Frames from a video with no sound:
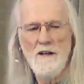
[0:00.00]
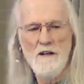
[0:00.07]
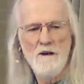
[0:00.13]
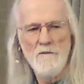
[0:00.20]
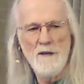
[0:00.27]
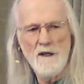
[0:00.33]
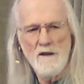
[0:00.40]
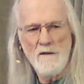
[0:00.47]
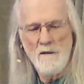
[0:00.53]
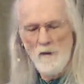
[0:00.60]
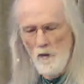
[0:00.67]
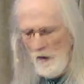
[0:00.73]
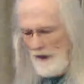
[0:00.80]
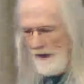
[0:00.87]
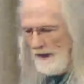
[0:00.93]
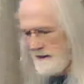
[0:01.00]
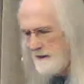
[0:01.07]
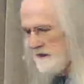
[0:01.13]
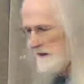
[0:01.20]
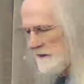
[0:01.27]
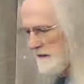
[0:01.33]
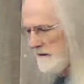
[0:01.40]
But what is
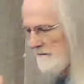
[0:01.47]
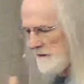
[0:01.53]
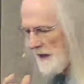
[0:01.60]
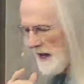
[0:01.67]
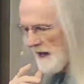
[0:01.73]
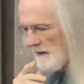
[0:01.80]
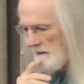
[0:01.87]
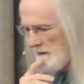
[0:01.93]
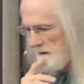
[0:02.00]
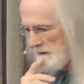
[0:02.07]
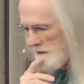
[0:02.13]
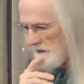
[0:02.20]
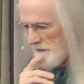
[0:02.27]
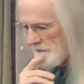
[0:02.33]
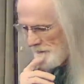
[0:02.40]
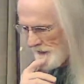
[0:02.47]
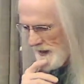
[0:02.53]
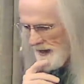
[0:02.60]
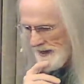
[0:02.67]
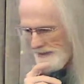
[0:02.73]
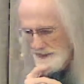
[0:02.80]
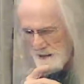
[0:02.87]
it that
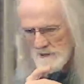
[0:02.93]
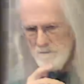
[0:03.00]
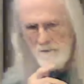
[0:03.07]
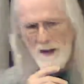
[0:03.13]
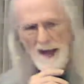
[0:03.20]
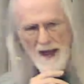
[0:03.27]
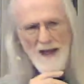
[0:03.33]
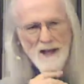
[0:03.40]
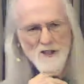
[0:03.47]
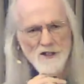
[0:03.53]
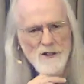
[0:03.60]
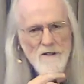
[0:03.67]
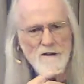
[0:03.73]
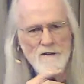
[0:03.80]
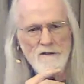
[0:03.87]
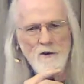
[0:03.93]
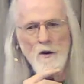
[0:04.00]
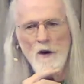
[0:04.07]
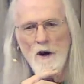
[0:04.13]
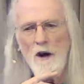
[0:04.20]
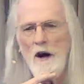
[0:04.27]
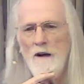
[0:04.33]
defines passion
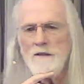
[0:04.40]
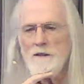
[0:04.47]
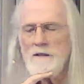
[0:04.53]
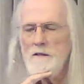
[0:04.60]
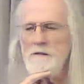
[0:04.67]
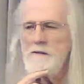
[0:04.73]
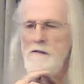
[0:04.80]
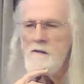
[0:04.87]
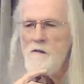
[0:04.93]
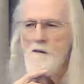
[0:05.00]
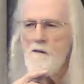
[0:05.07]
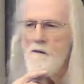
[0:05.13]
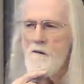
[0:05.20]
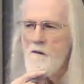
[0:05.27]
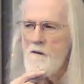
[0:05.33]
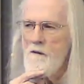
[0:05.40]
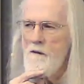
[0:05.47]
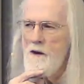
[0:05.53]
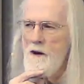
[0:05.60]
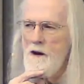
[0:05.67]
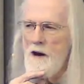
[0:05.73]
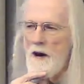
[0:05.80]
for us?
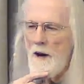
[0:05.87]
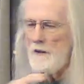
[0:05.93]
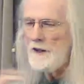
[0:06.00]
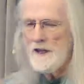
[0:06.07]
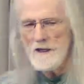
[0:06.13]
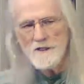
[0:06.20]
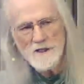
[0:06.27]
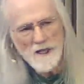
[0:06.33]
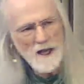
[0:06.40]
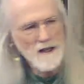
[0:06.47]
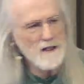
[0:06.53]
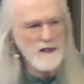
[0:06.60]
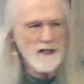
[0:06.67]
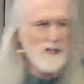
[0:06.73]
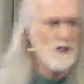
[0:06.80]
I would dare say that each